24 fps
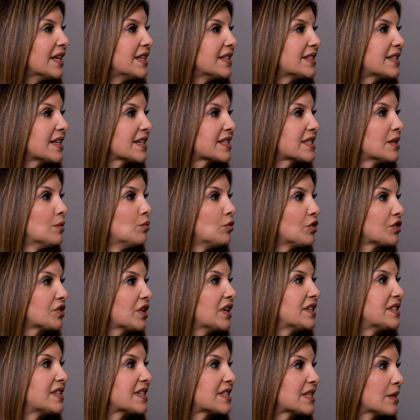And it takes a
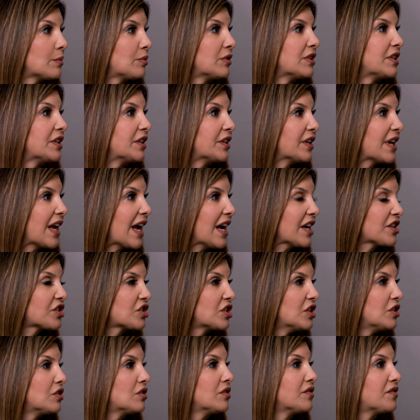multidisciplinary
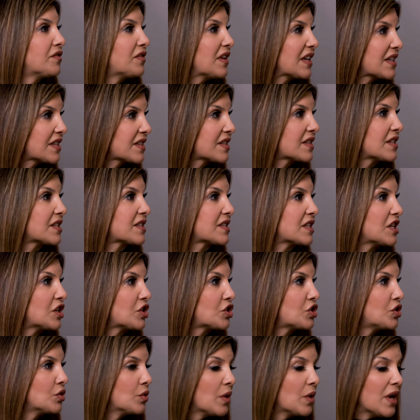action to fix this
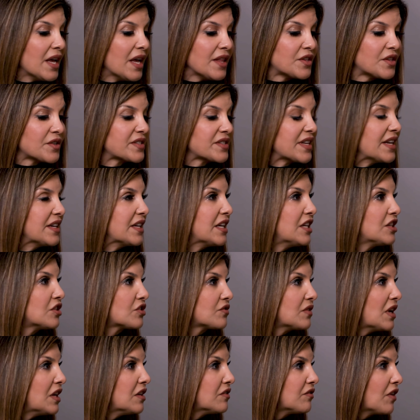issue. There's an
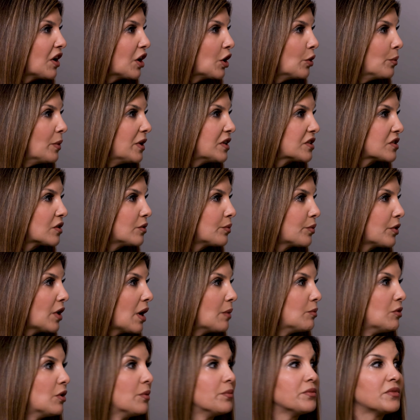environmental
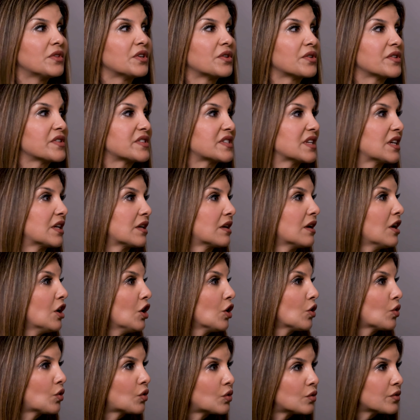problem, there is a
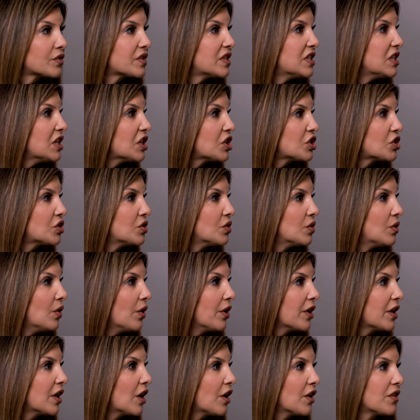cruelty issue
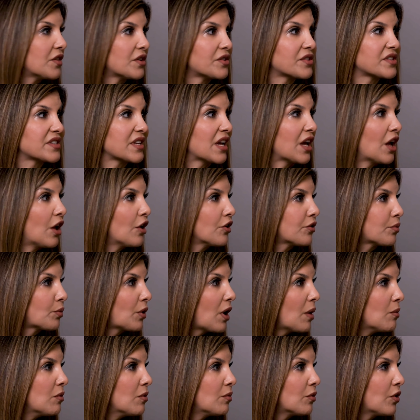going on, there's a health
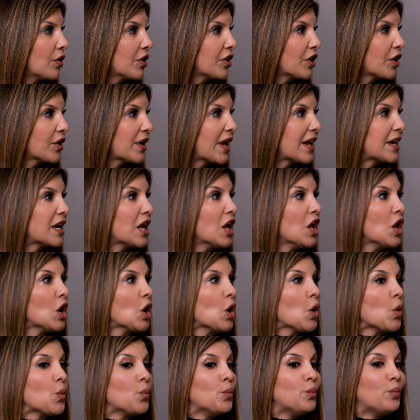problem going on, and
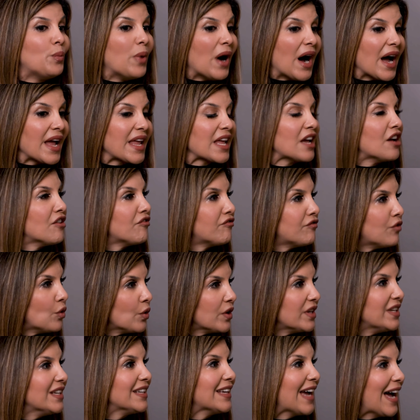by
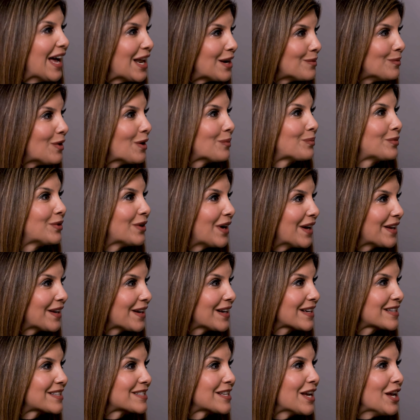avoiding animal
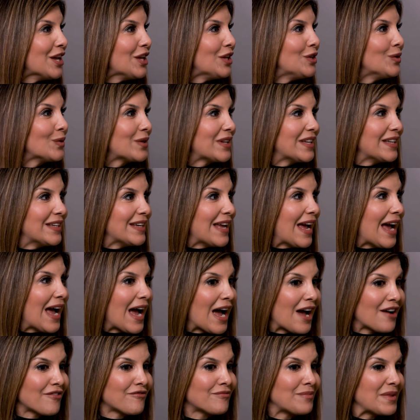products, you can
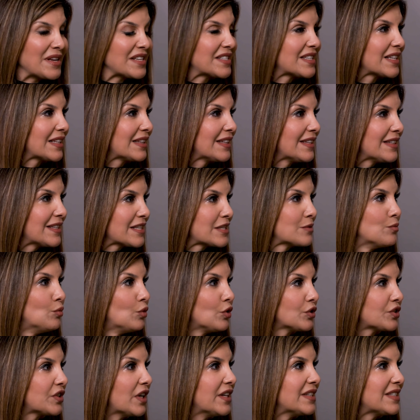have basically this
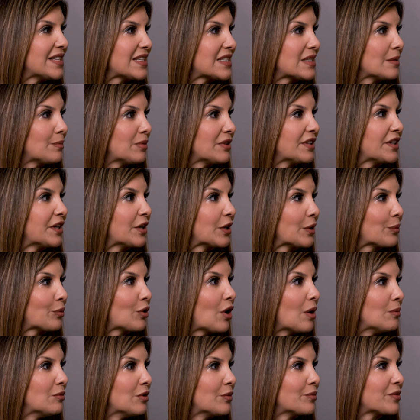multidisciplinary
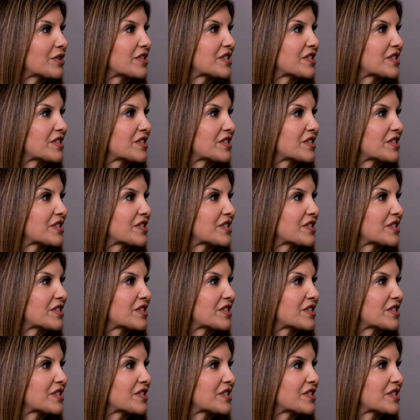problem